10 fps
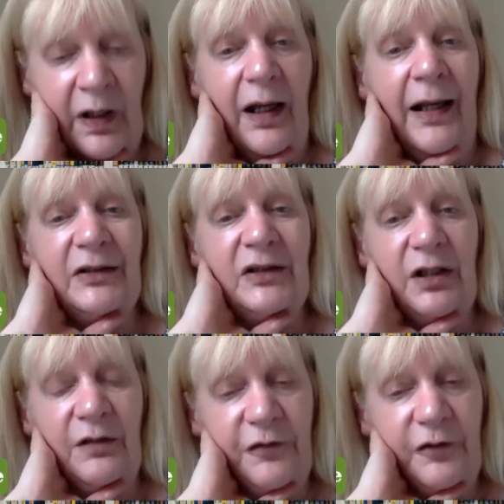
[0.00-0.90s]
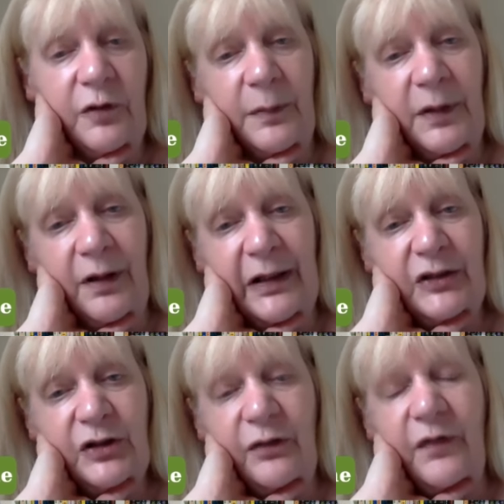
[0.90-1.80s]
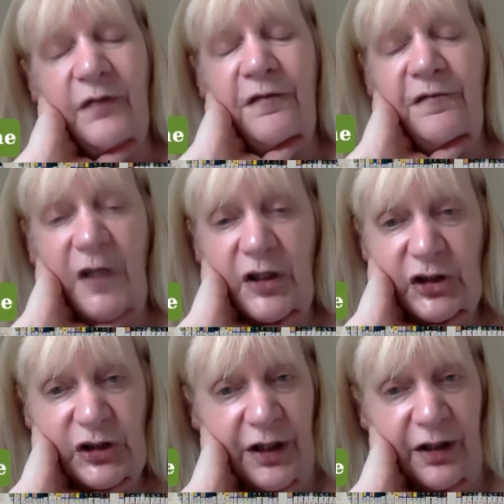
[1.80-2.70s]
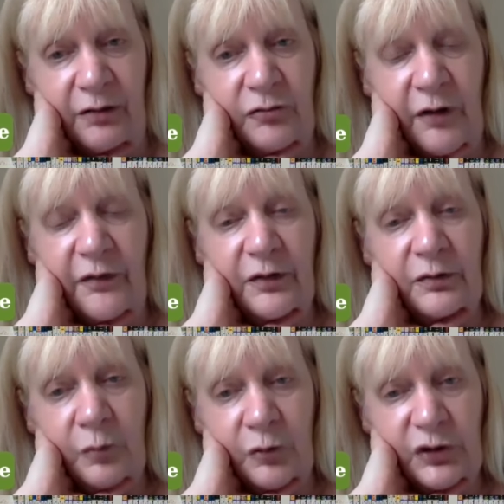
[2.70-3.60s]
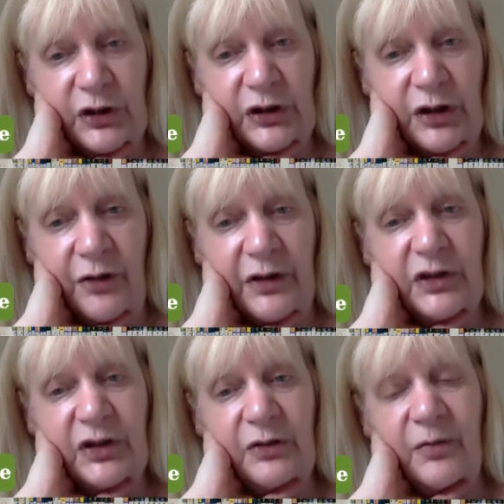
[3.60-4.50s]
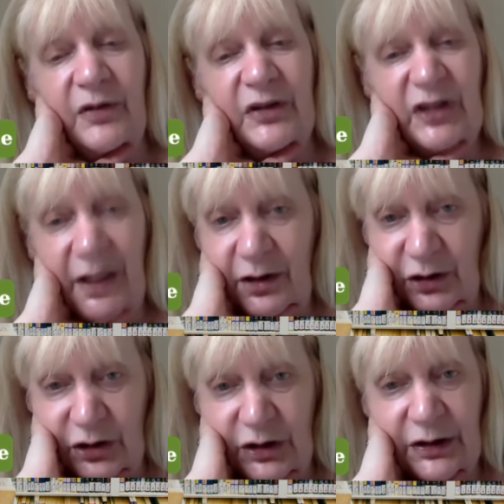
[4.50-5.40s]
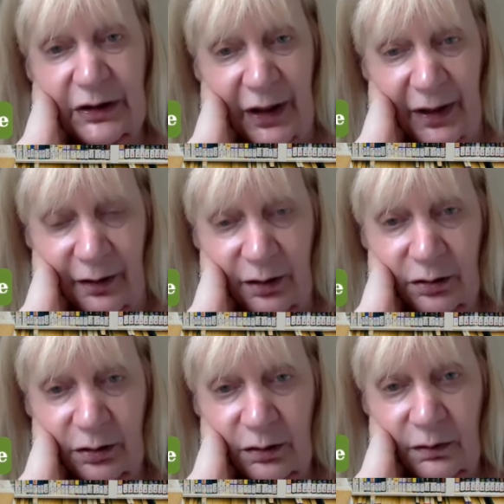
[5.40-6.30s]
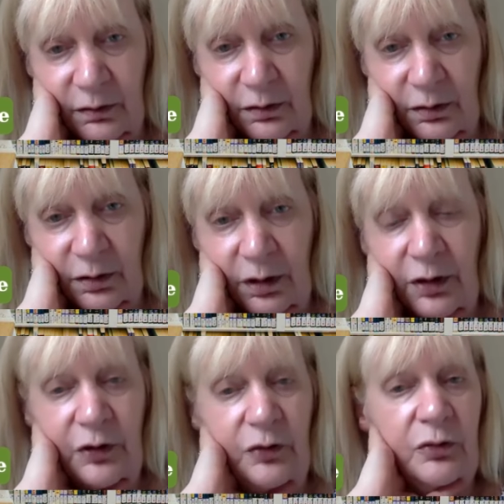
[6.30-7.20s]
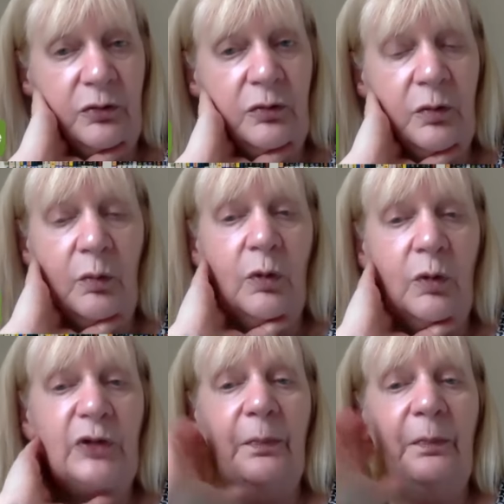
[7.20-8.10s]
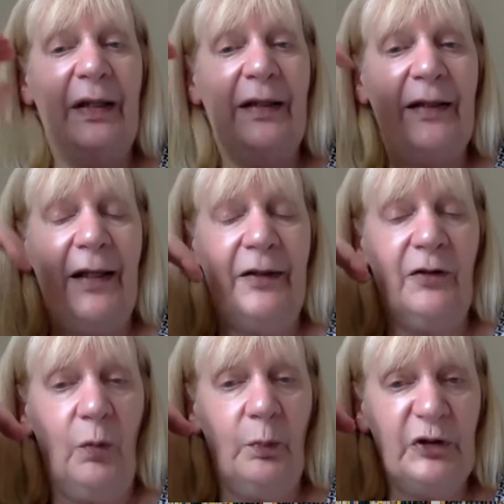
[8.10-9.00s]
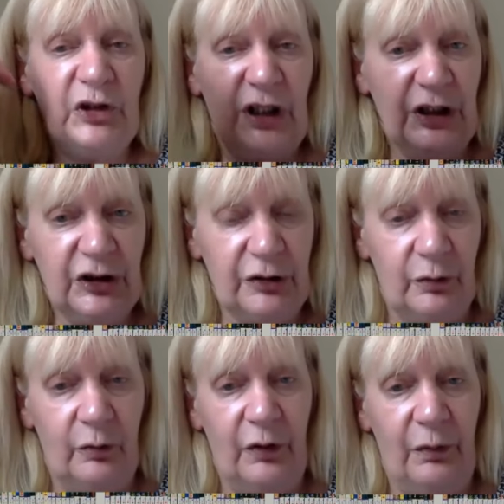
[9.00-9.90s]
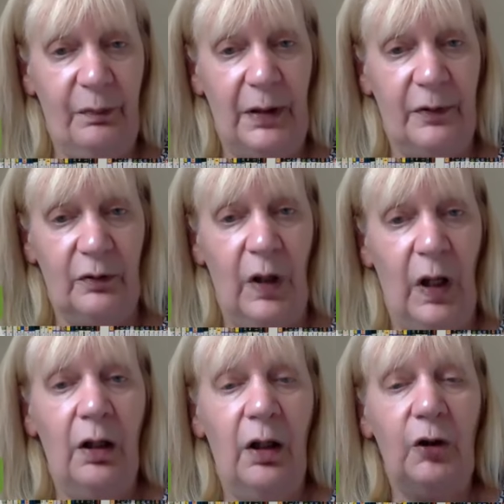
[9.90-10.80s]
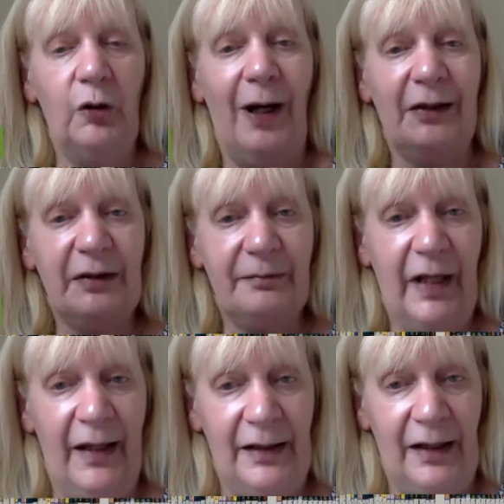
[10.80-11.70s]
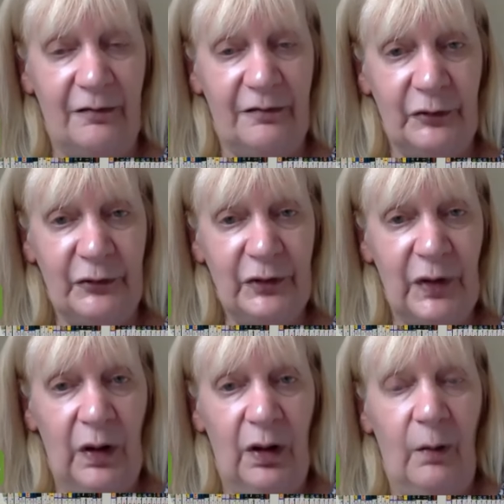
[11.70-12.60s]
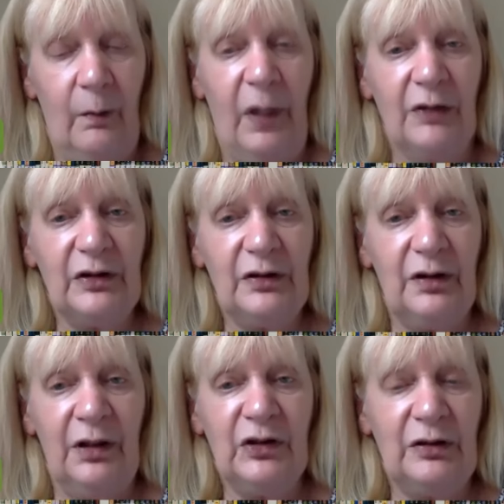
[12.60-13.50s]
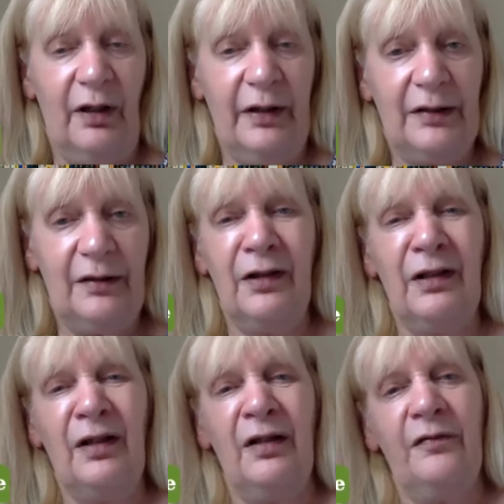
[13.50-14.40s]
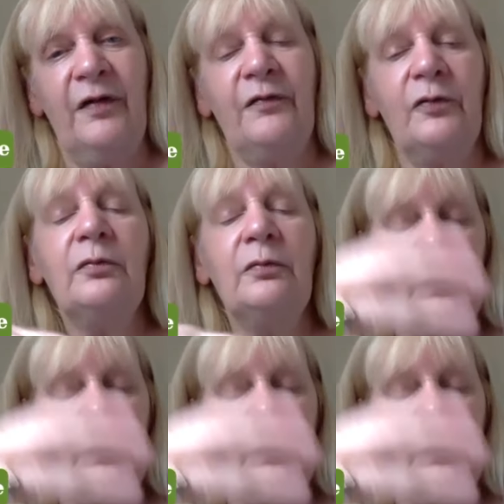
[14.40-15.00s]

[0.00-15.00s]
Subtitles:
And if you're applying to the first year rather than wanting to go into the second year, you would be in competition with people who had A levels, but it's likely if you're